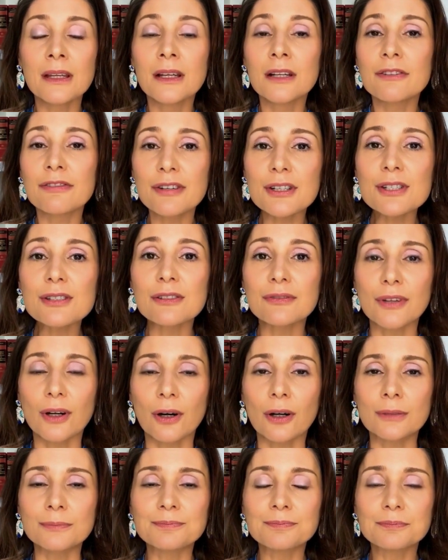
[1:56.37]
First of
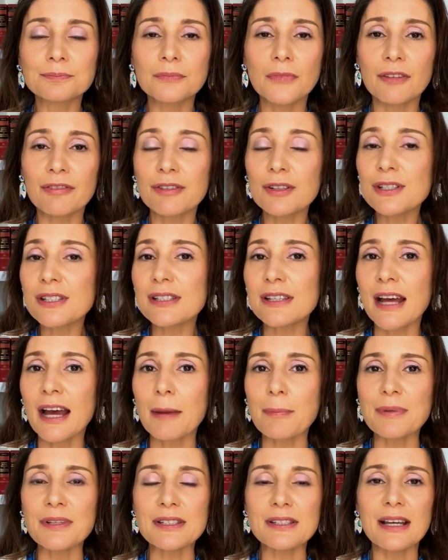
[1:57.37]
all, the first
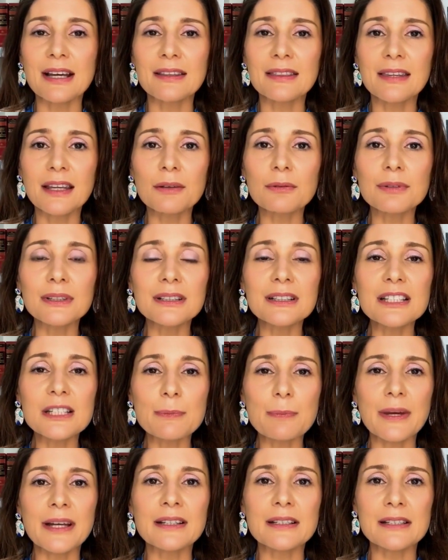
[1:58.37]
step is that they really
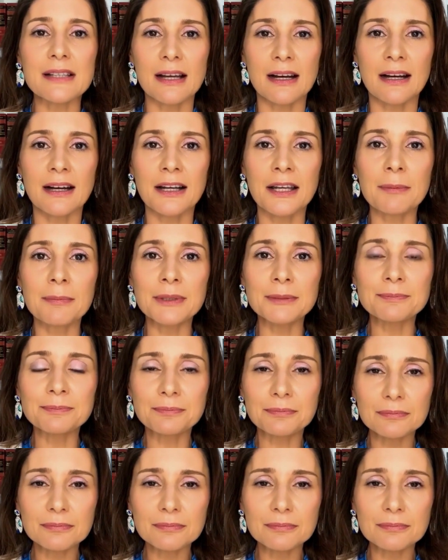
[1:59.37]
spend time